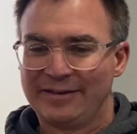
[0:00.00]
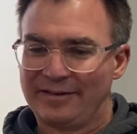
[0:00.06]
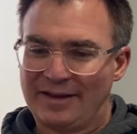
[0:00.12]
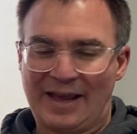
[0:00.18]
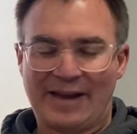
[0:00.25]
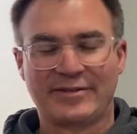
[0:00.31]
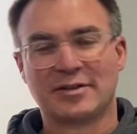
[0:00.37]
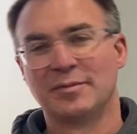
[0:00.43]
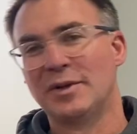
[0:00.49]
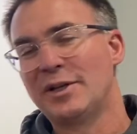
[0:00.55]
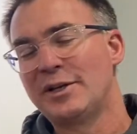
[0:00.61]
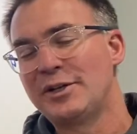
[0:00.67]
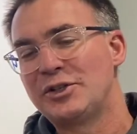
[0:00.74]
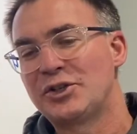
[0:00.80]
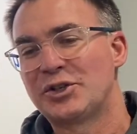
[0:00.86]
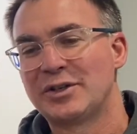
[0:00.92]
have some
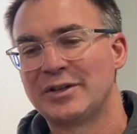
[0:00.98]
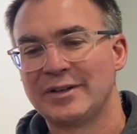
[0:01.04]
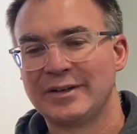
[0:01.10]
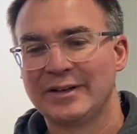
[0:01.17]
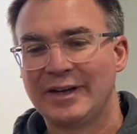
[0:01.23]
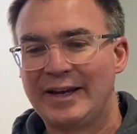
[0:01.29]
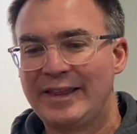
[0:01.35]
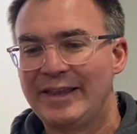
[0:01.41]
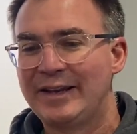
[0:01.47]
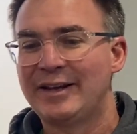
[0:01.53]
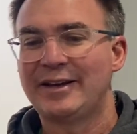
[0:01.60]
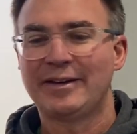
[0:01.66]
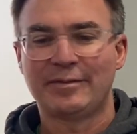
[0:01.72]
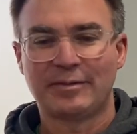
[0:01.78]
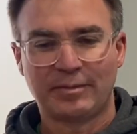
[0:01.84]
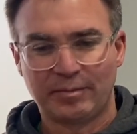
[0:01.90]
lunch, and then
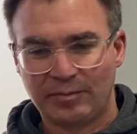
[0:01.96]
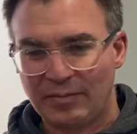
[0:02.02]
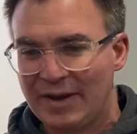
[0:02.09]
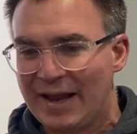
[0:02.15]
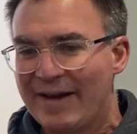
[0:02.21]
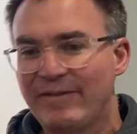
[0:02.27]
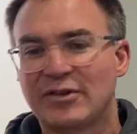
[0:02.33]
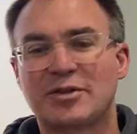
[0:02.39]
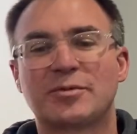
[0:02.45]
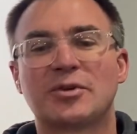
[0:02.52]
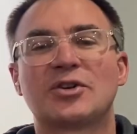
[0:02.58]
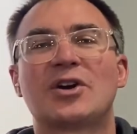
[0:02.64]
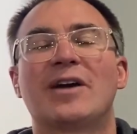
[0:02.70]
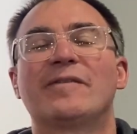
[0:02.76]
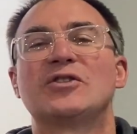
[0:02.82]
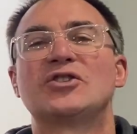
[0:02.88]
have some good
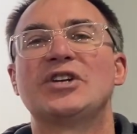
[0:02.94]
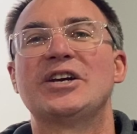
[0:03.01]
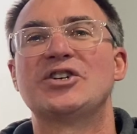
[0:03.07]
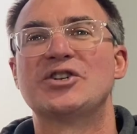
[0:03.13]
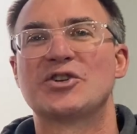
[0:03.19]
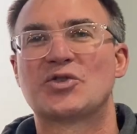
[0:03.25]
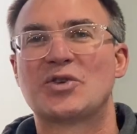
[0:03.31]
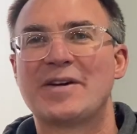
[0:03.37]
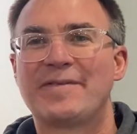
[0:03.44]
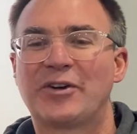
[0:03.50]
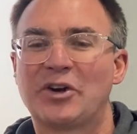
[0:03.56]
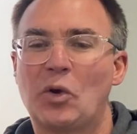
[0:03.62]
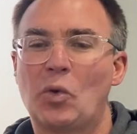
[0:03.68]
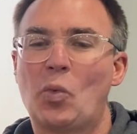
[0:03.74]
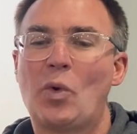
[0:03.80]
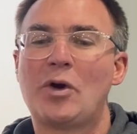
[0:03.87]
conversation and try and figure
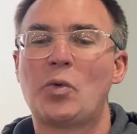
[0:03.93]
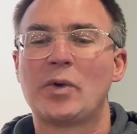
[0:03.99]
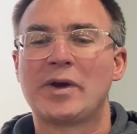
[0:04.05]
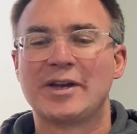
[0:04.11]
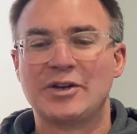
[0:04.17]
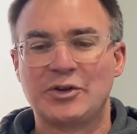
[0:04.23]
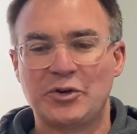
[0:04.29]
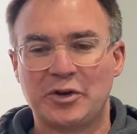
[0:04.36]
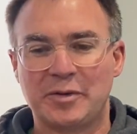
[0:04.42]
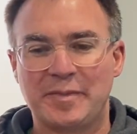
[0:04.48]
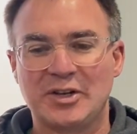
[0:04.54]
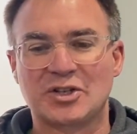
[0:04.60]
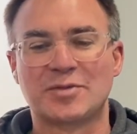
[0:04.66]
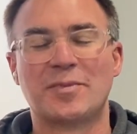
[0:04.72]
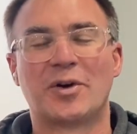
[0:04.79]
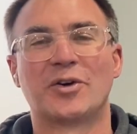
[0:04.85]
out what we can do to be
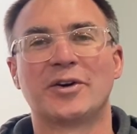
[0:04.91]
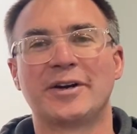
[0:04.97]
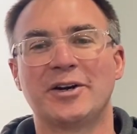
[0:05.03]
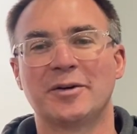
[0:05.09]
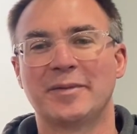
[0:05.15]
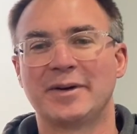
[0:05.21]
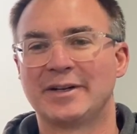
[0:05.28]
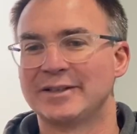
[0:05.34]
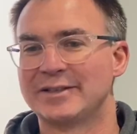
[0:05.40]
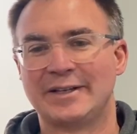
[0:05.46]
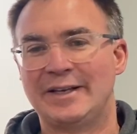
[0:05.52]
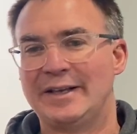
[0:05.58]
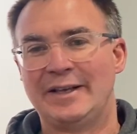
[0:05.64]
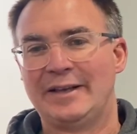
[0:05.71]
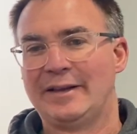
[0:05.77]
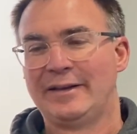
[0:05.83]
smarter here, because
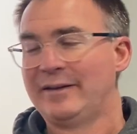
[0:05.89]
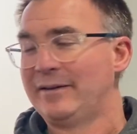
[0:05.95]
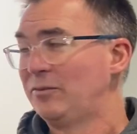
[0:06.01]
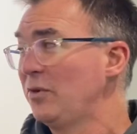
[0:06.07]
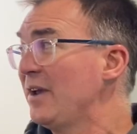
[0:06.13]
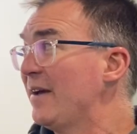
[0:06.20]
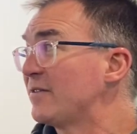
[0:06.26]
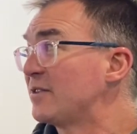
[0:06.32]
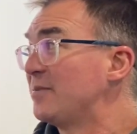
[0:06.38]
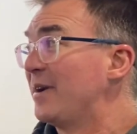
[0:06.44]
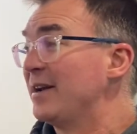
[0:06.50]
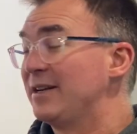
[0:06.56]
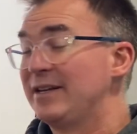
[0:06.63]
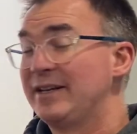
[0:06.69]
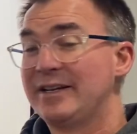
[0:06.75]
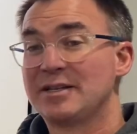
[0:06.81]
we have some
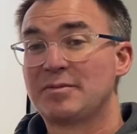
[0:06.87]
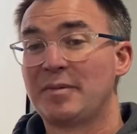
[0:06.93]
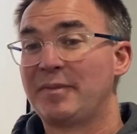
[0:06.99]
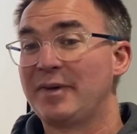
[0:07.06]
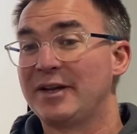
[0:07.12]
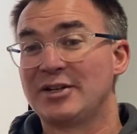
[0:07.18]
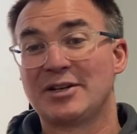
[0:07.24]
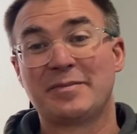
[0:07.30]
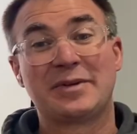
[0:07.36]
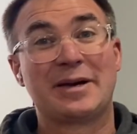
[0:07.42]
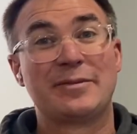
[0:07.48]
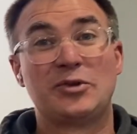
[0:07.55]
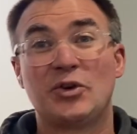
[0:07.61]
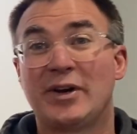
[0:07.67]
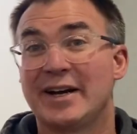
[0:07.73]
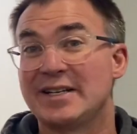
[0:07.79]
ideas, but man,
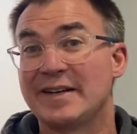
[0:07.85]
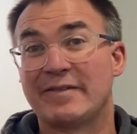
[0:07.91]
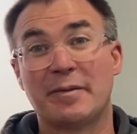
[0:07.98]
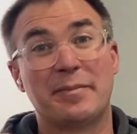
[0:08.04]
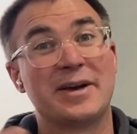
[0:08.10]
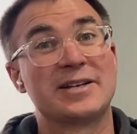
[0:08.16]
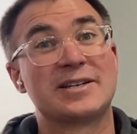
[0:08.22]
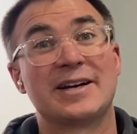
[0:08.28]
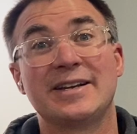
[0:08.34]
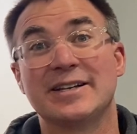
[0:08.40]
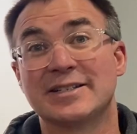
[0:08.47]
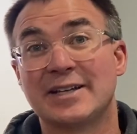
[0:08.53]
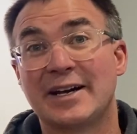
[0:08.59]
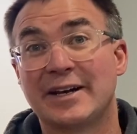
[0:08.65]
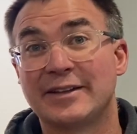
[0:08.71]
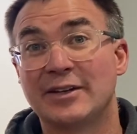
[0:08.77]
sometimes you guys have the best ideas
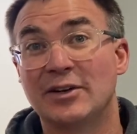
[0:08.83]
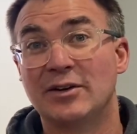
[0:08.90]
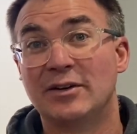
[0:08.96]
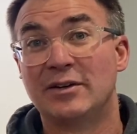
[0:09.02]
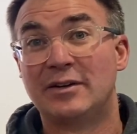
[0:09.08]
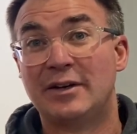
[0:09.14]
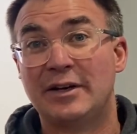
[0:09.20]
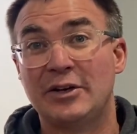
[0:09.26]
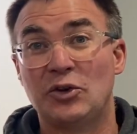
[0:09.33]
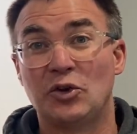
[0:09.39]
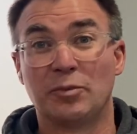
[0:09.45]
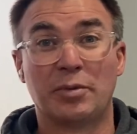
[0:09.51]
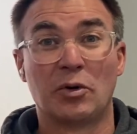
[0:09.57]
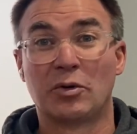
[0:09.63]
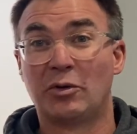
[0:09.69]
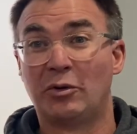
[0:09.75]
out there. You
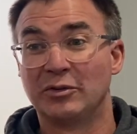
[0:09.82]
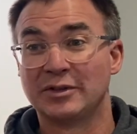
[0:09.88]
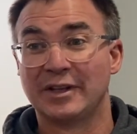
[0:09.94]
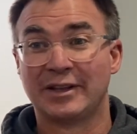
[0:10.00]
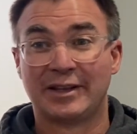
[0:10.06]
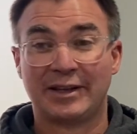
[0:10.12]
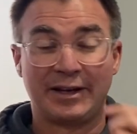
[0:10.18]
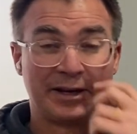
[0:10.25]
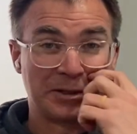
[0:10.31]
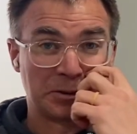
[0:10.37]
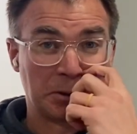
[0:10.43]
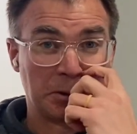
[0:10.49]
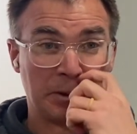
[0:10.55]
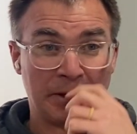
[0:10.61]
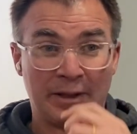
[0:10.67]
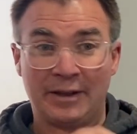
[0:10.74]
can poke holes in things,
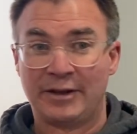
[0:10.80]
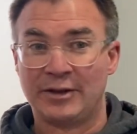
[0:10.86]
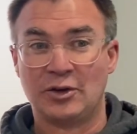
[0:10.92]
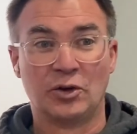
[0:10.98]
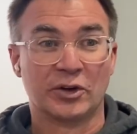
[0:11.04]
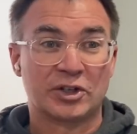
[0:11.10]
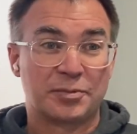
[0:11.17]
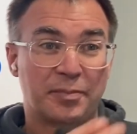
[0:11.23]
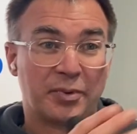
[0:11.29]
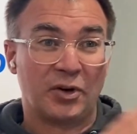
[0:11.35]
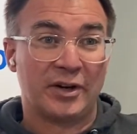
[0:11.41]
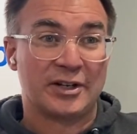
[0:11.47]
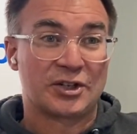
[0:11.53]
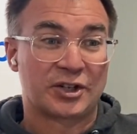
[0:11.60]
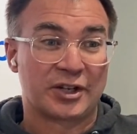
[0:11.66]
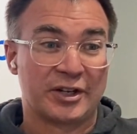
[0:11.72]
or your
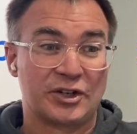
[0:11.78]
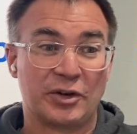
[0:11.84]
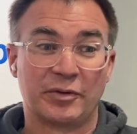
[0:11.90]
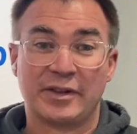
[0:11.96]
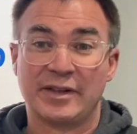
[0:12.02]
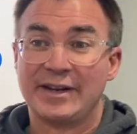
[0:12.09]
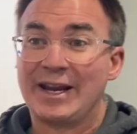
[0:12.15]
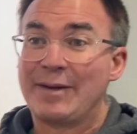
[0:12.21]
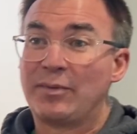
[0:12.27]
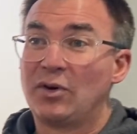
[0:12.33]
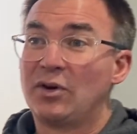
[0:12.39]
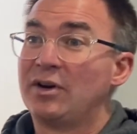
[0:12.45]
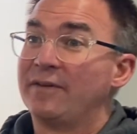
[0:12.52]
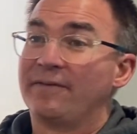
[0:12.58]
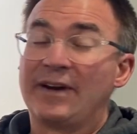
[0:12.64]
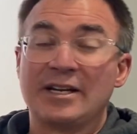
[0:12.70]
experience can share with a neighbor
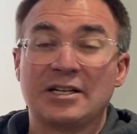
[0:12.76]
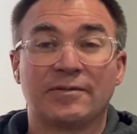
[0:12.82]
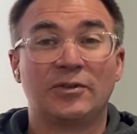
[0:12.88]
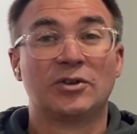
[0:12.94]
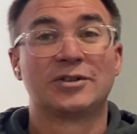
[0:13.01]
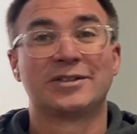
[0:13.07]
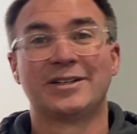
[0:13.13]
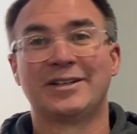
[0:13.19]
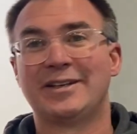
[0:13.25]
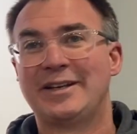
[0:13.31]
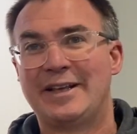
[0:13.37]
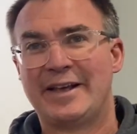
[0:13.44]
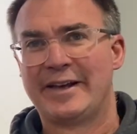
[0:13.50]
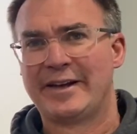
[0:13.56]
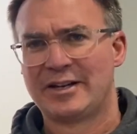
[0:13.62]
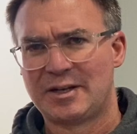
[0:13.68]
and vice versa,
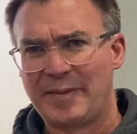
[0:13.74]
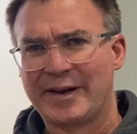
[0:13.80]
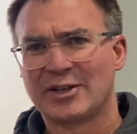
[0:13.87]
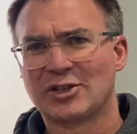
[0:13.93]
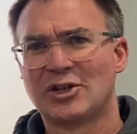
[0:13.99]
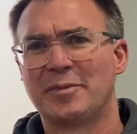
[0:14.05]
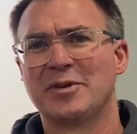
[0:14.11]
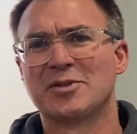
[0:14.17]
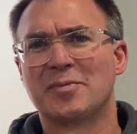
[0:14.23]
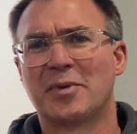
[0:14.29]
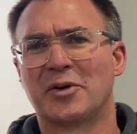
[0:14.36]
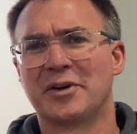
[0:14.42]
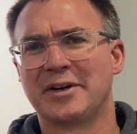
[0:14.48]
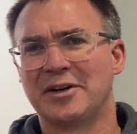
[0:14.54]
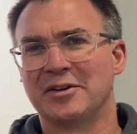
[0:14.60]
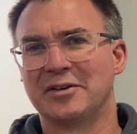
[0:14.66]
to make us all be smarter
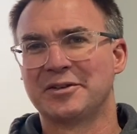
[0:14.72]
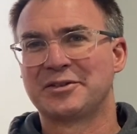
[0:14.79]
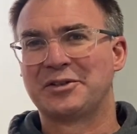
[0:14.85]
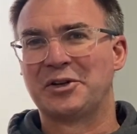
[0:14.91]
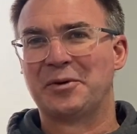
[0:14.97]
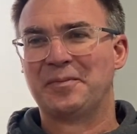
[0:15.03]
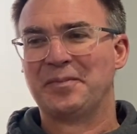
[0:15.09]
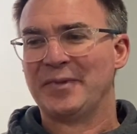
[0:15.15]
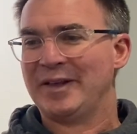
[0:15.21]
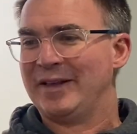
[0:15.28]
here. So